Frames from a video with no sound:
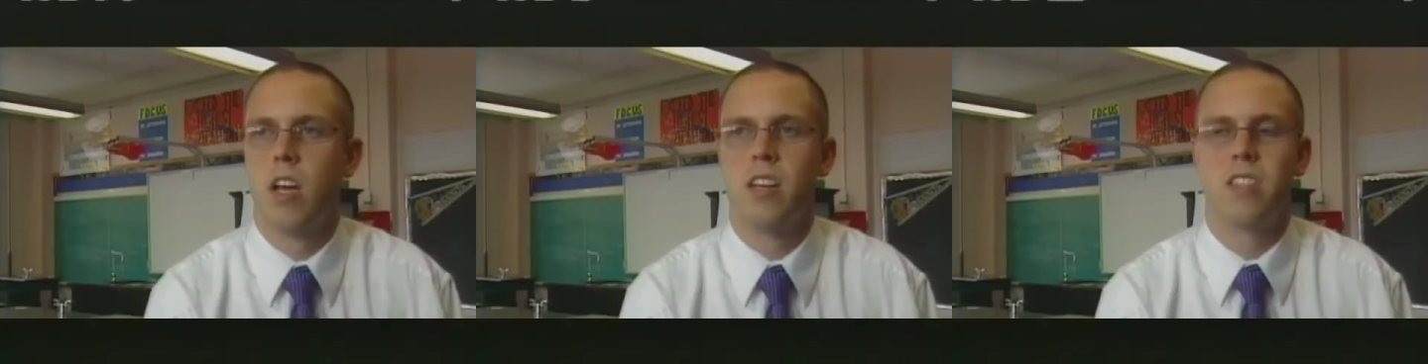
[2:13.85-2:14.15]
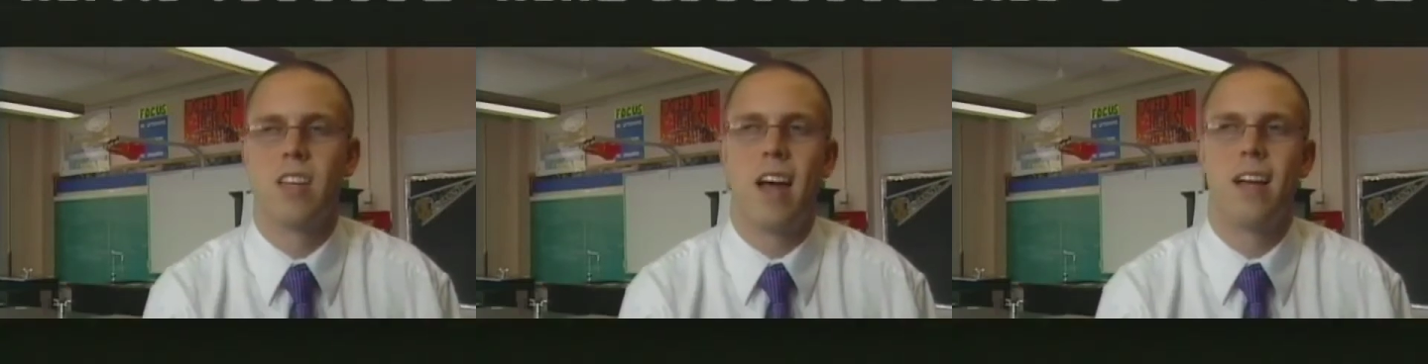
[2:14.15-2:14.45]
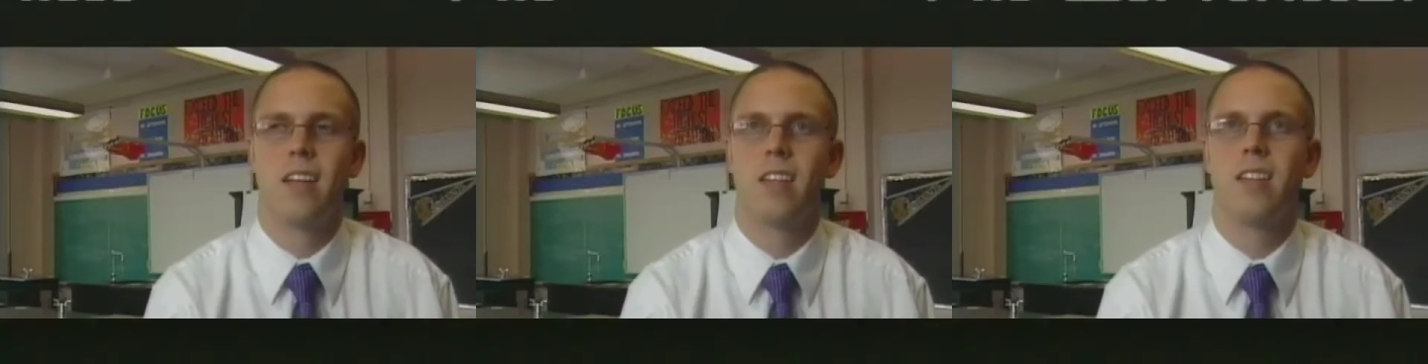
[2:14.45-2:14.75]
and it's,
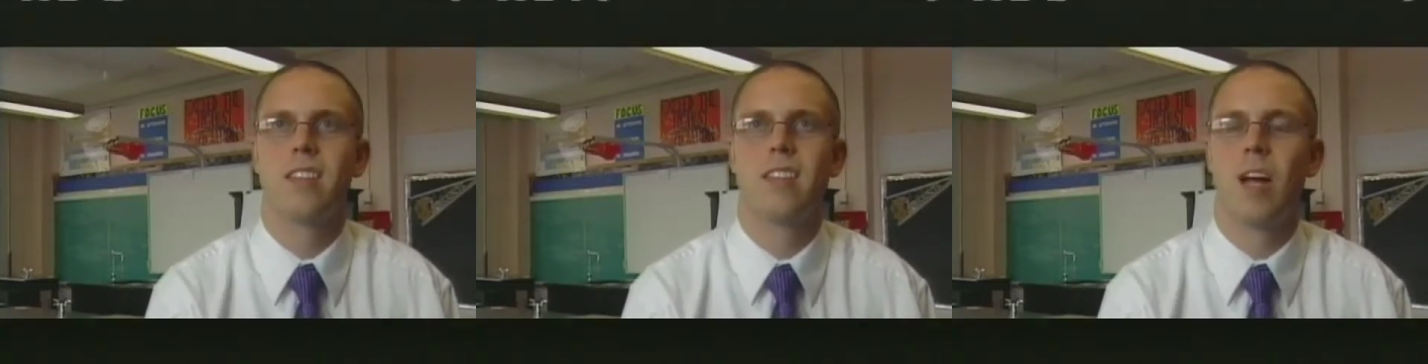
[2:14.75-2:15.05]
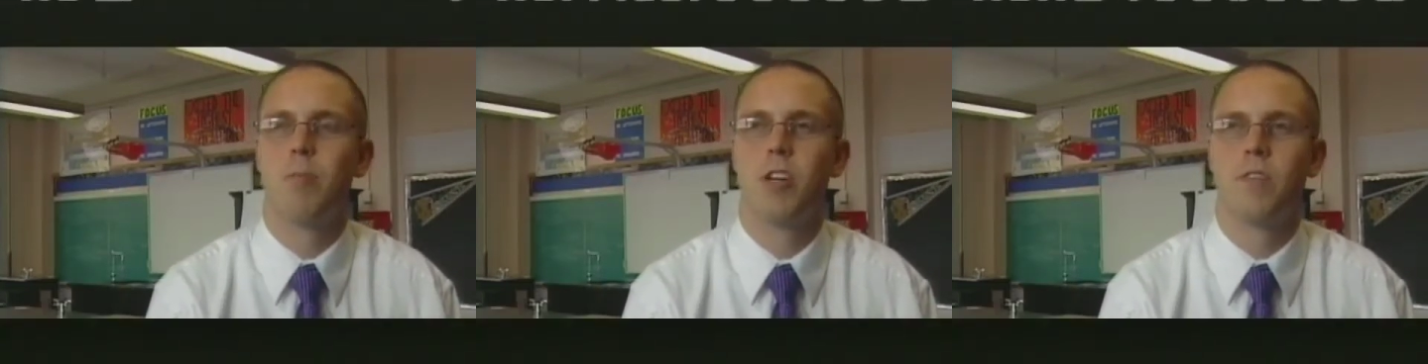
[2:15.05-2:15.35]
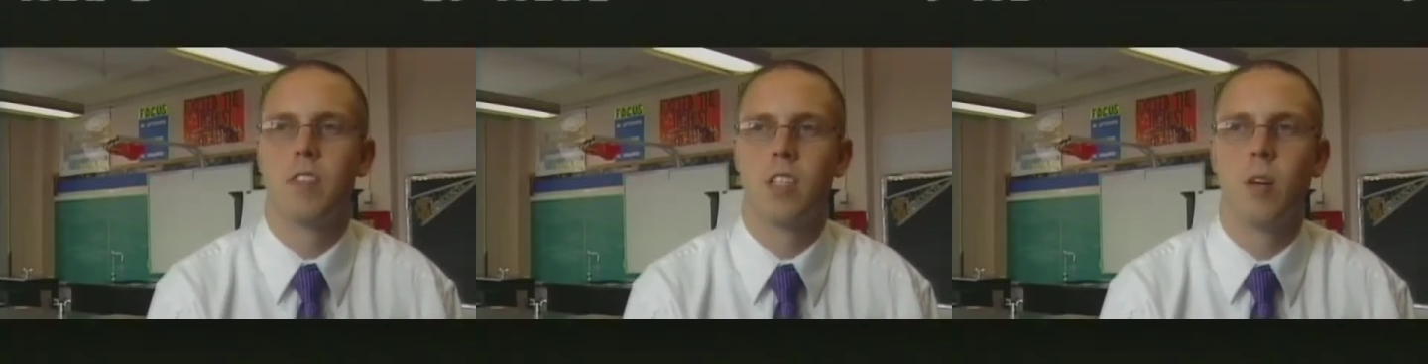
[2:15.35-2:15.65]
not, it's not
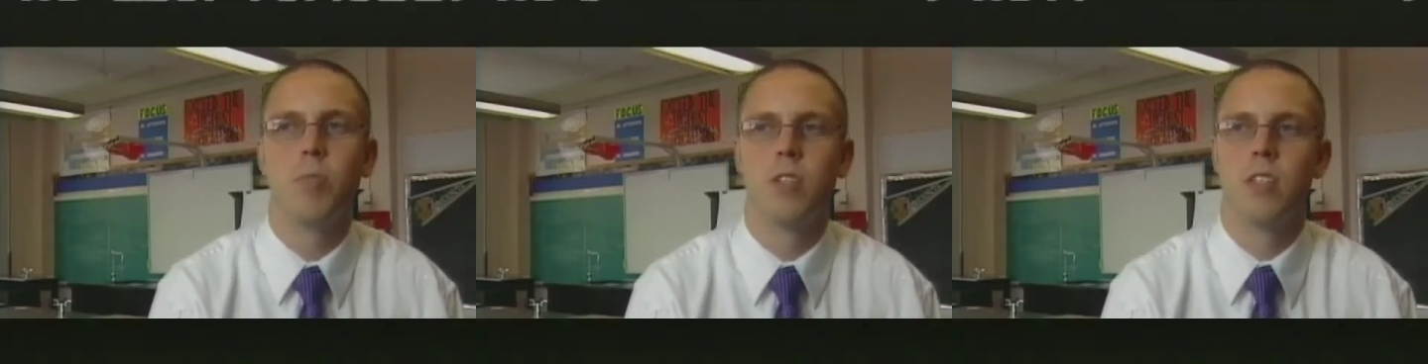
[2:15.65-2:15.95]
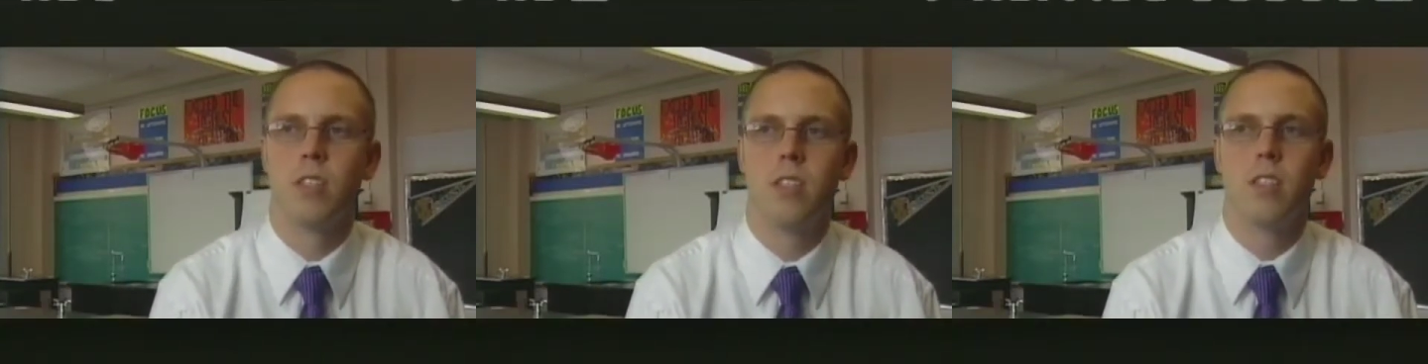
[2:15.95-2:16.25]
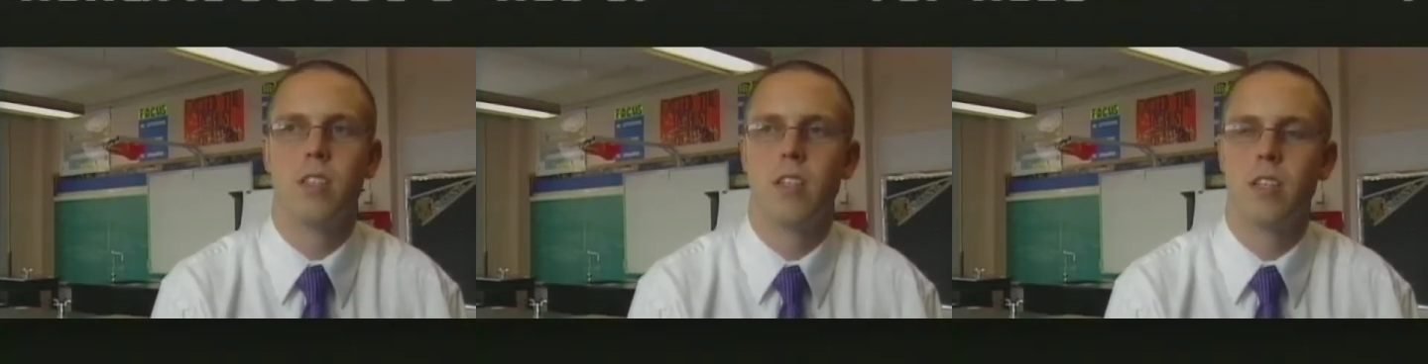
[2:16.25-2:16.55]
perfect yet, but it,
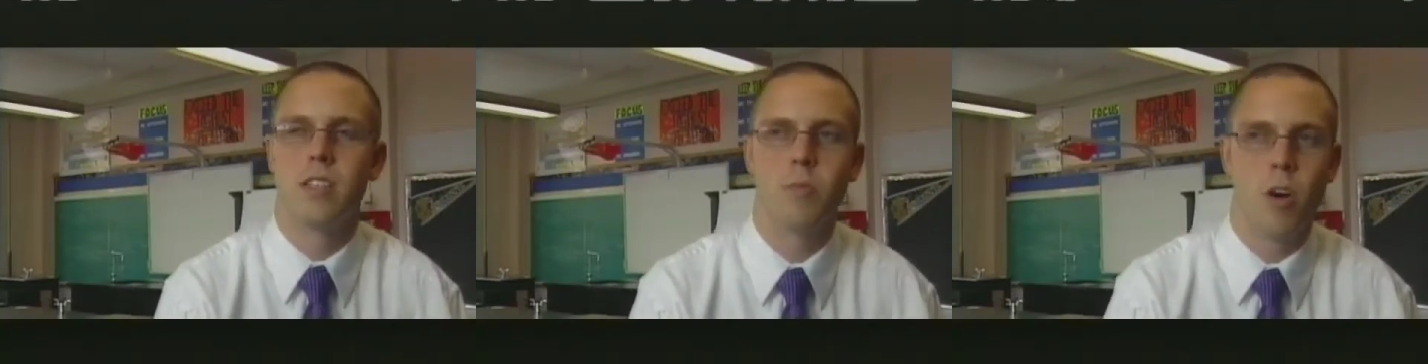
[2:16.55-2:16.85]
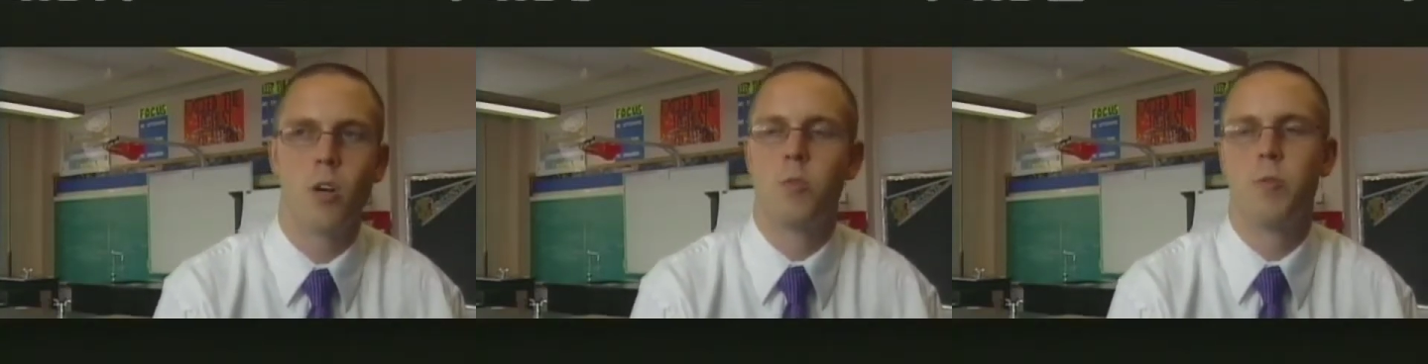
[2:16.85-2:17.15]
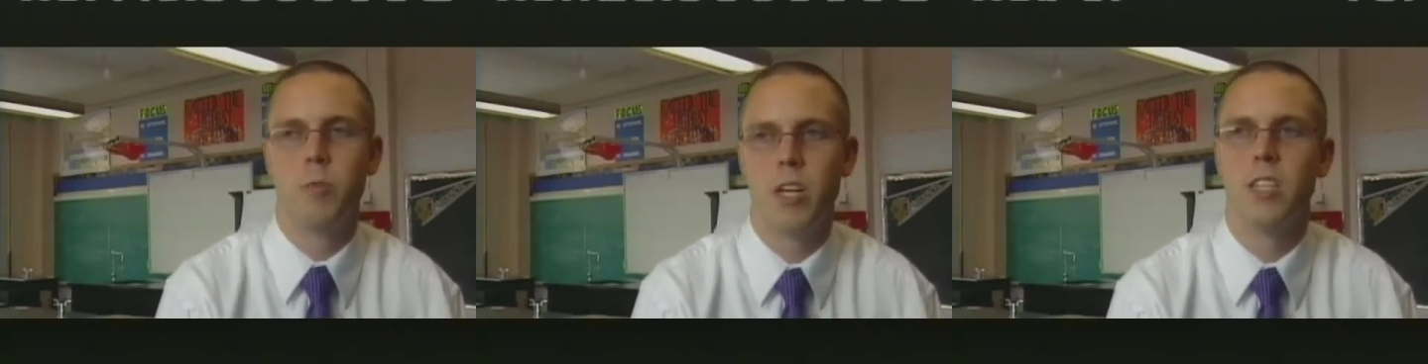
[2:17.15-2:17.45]
tomorrow will
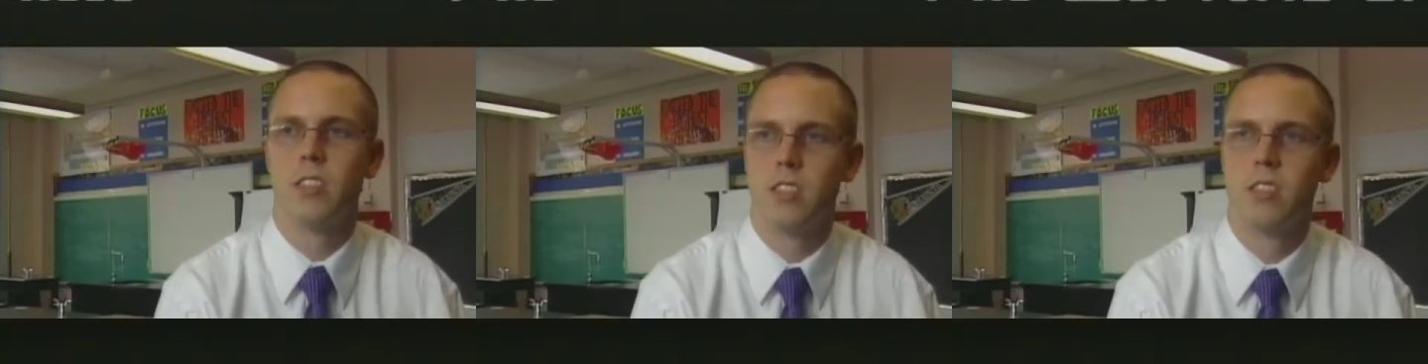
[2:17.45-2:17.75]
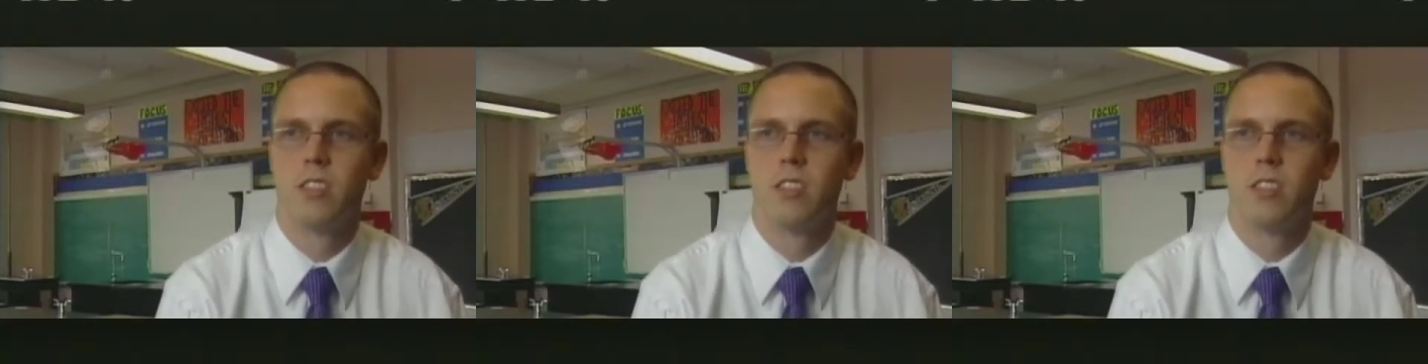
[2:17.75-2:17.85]
be better.